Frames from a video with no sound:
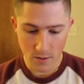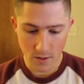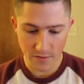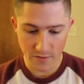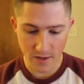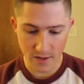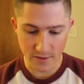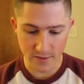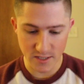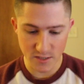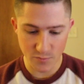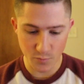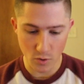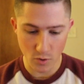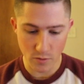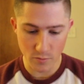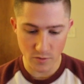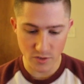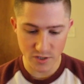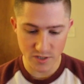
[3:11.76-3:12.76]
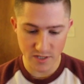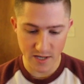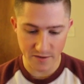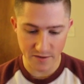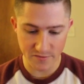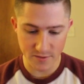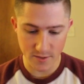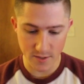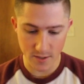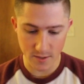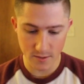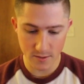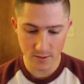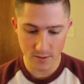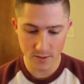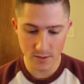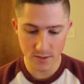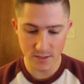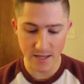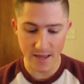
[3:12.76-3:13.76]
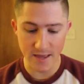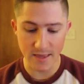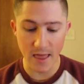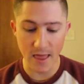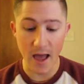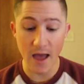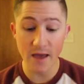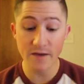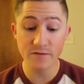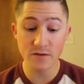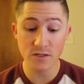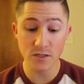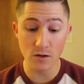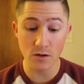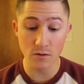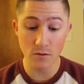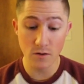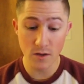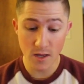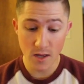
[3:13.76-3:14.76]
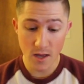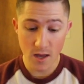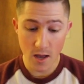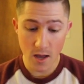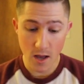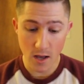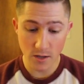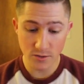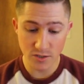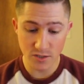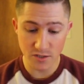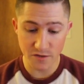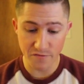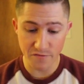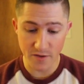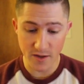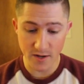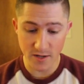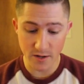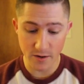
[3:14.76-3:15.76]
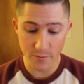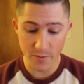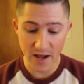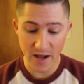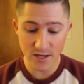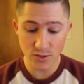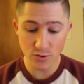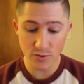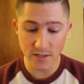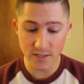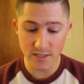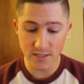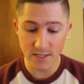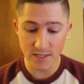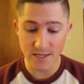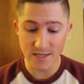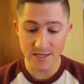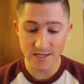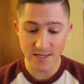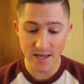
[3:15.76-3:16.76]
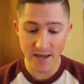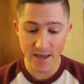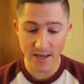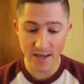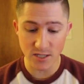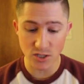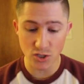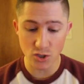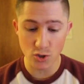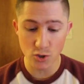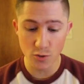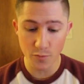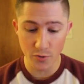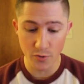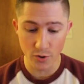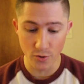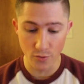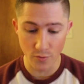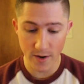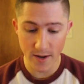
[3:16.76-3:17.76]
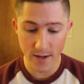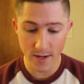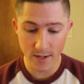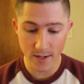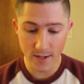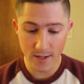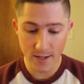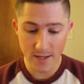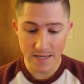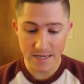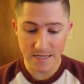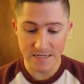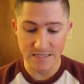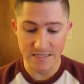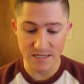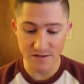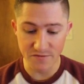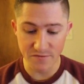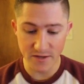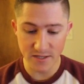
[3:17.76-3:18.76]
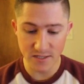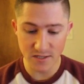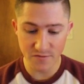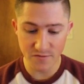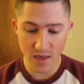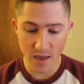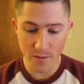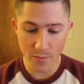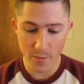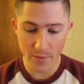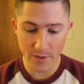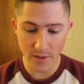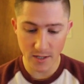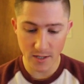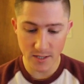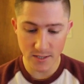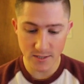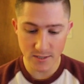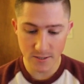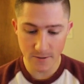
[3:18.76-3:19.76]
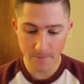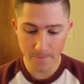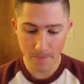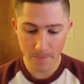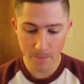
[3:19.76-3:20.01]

I think at this point we just have to stay alive, so I'll just defend here. But as you can see, this deck has super great defensive capabilities.